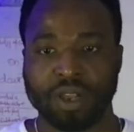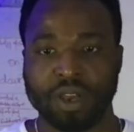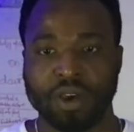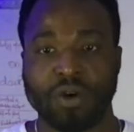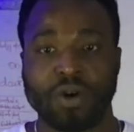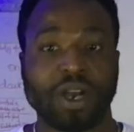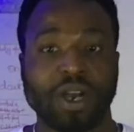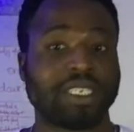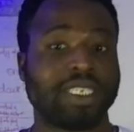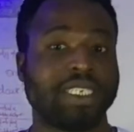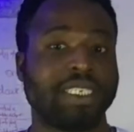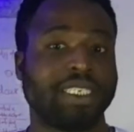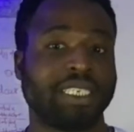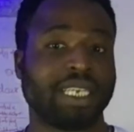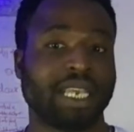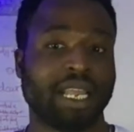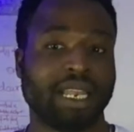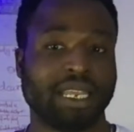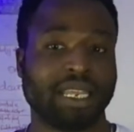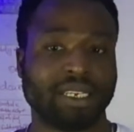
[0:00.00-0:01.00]
or as a
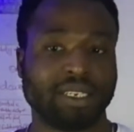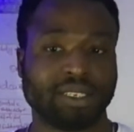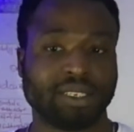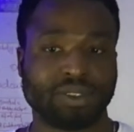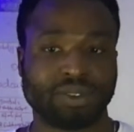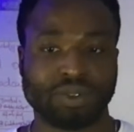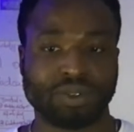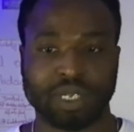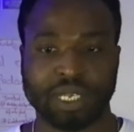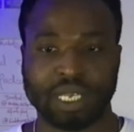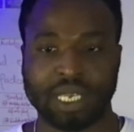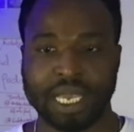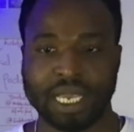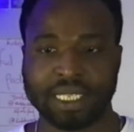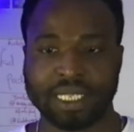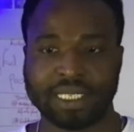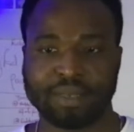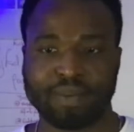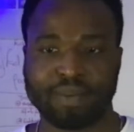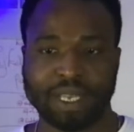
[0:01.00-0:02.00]
challenge to
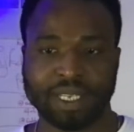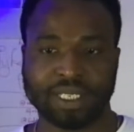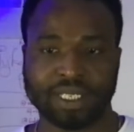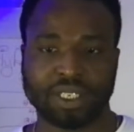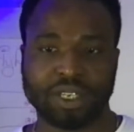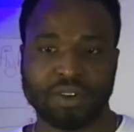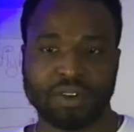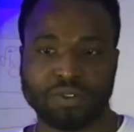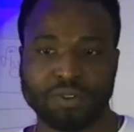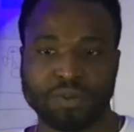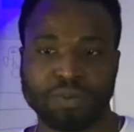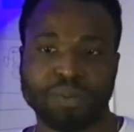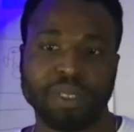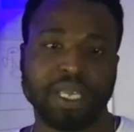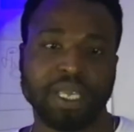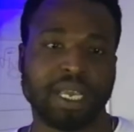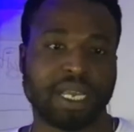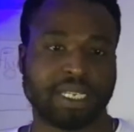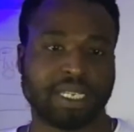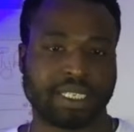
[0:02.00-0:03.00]
get myself to
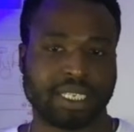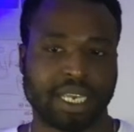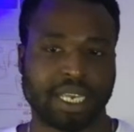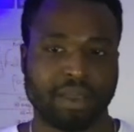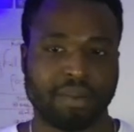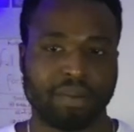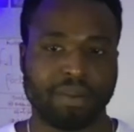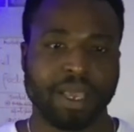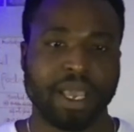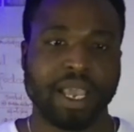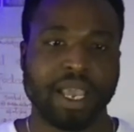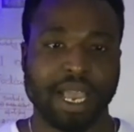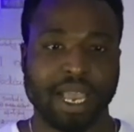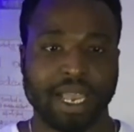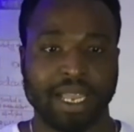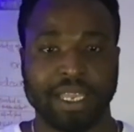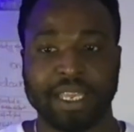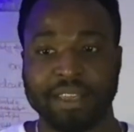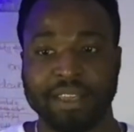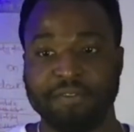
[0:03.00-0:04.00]
be her type
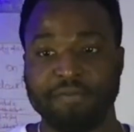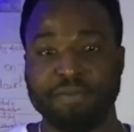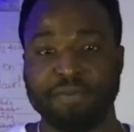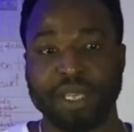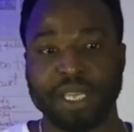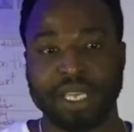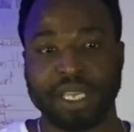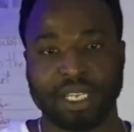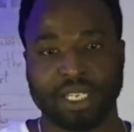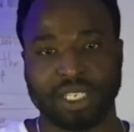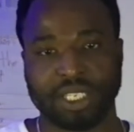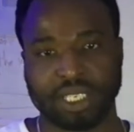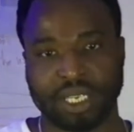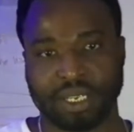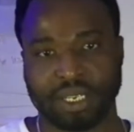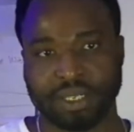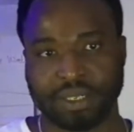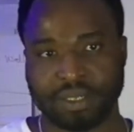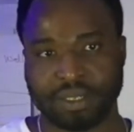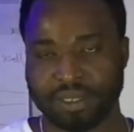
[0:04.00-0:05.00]
and give me a
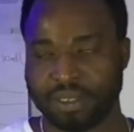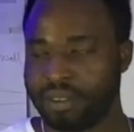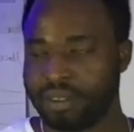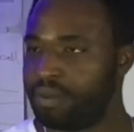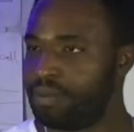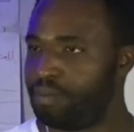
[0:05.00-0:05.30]
chance?